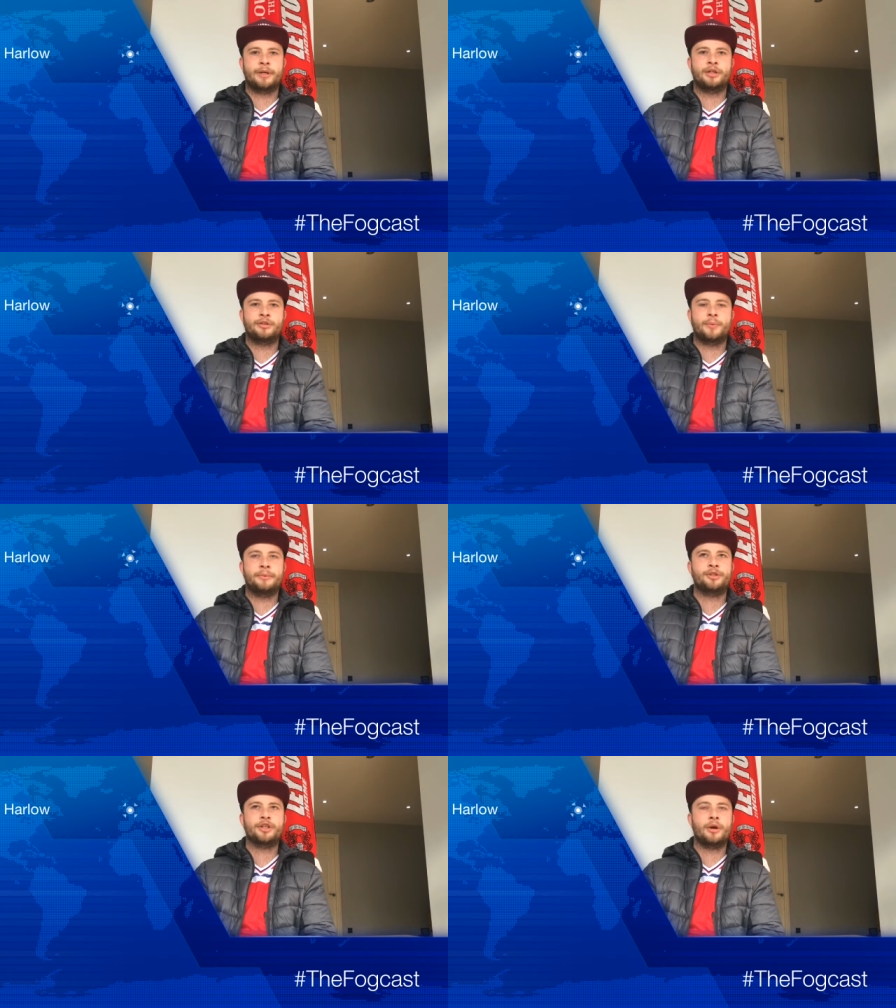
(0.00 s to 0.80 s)
because we
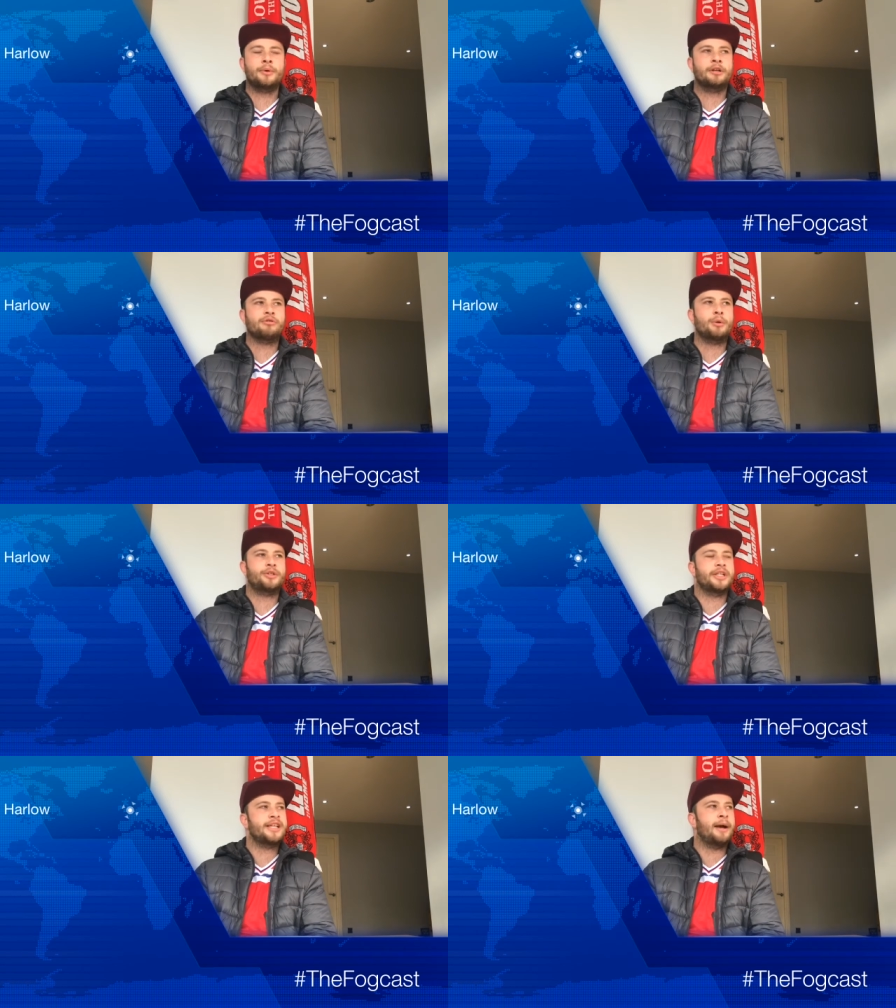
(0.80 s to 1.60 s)
were so
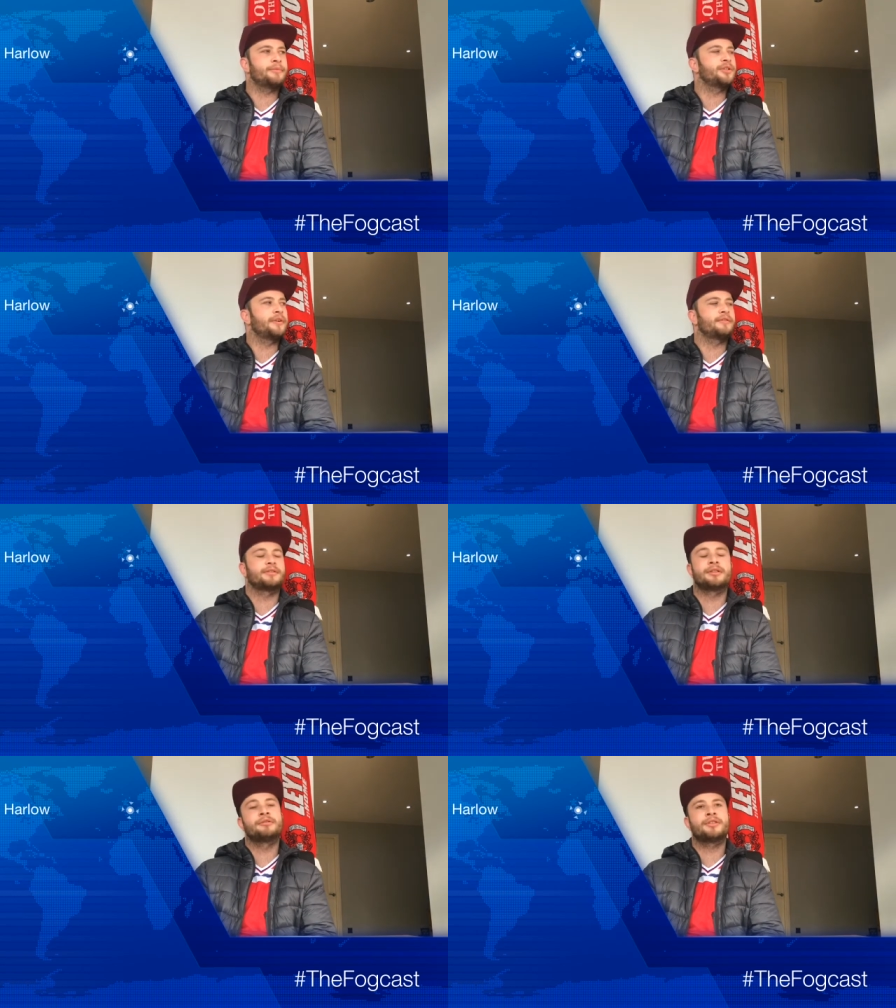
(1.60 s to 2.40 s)
engrossed in the atmosphere
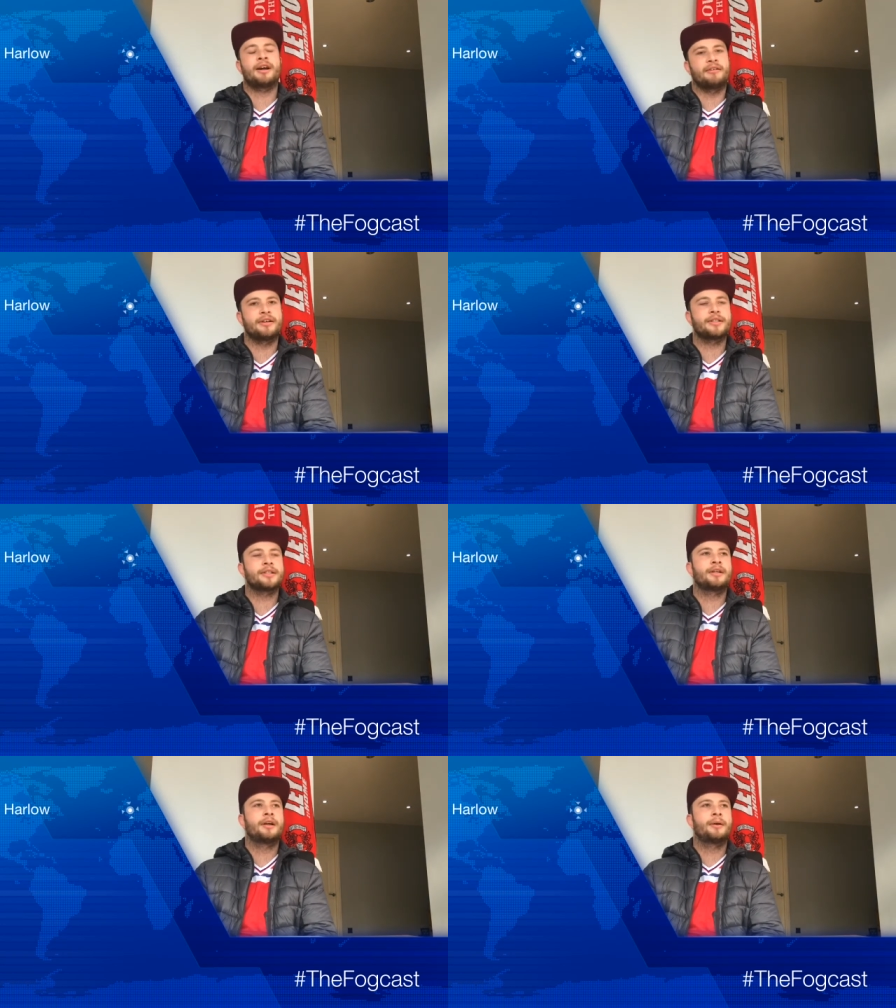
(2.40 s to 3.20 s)
on the terrace.